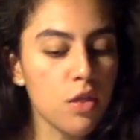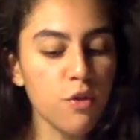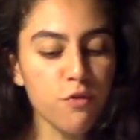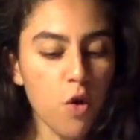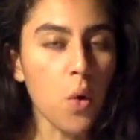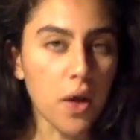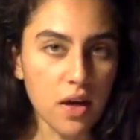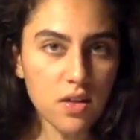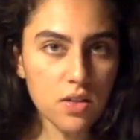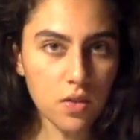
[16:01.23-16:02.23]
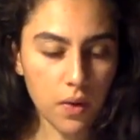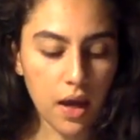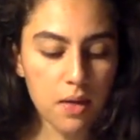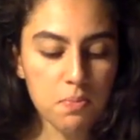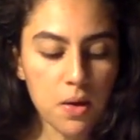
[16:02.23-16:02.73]
The focus,
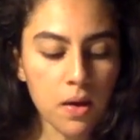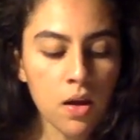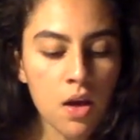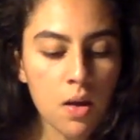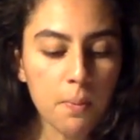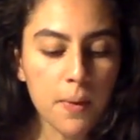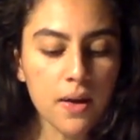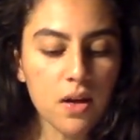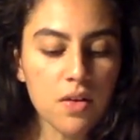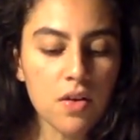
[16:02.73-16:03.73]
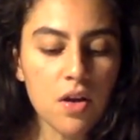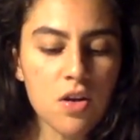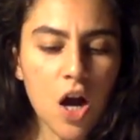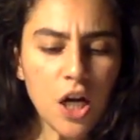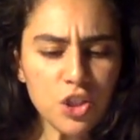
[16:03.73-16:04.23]
okay, being
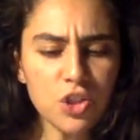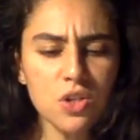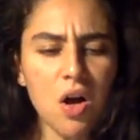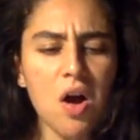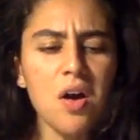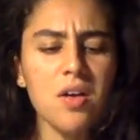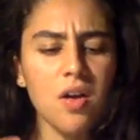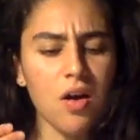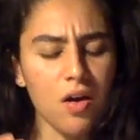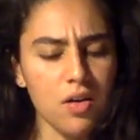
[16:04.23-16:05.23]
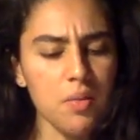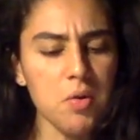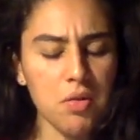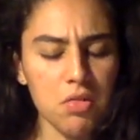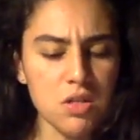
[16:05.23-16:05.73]
not just on I'm
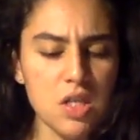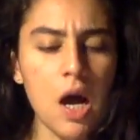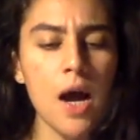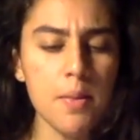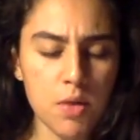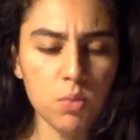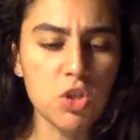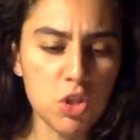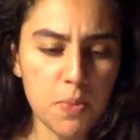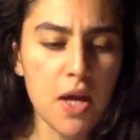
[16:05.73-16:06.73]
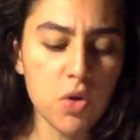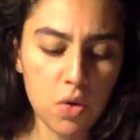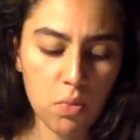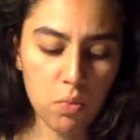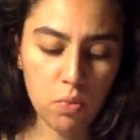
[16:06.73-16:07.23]
hearing the time that we spend
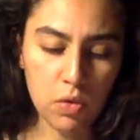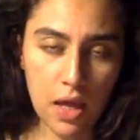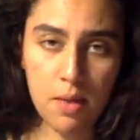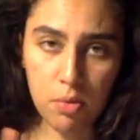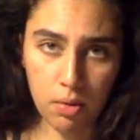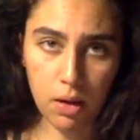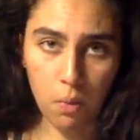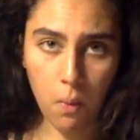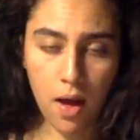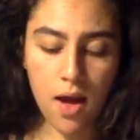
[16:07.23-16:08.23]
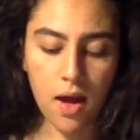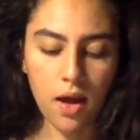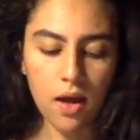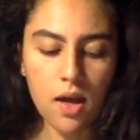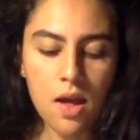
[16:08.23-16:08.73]
laboring
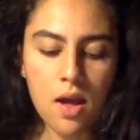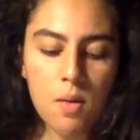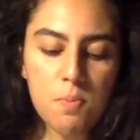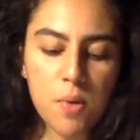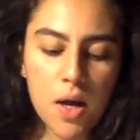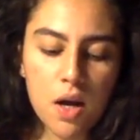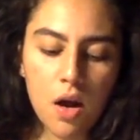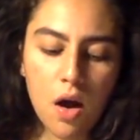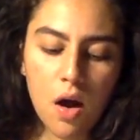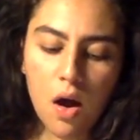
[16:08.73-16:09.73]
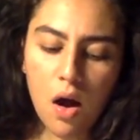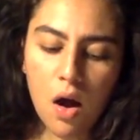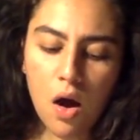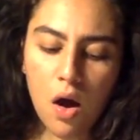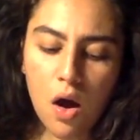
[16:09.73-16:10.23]
away, but
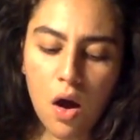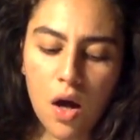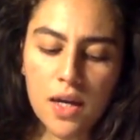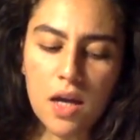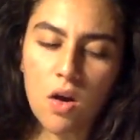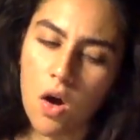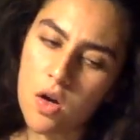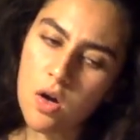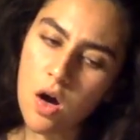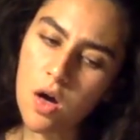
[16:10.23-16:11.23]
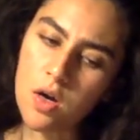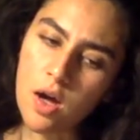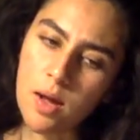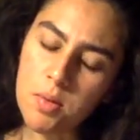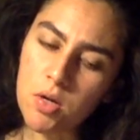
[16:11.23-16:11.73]
again on
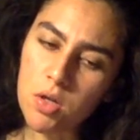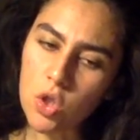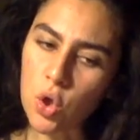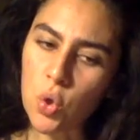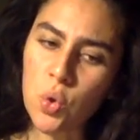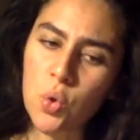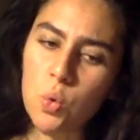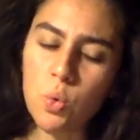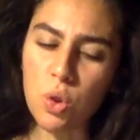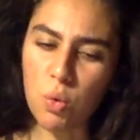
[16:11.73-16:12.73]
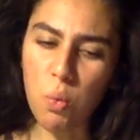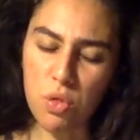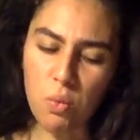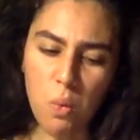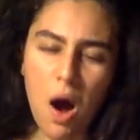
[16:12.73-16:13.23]
I'm hearing the who, the
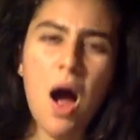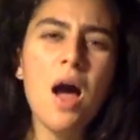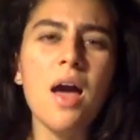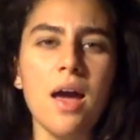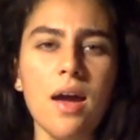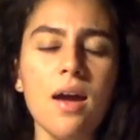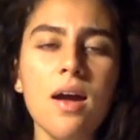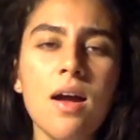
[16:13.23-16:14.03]
why,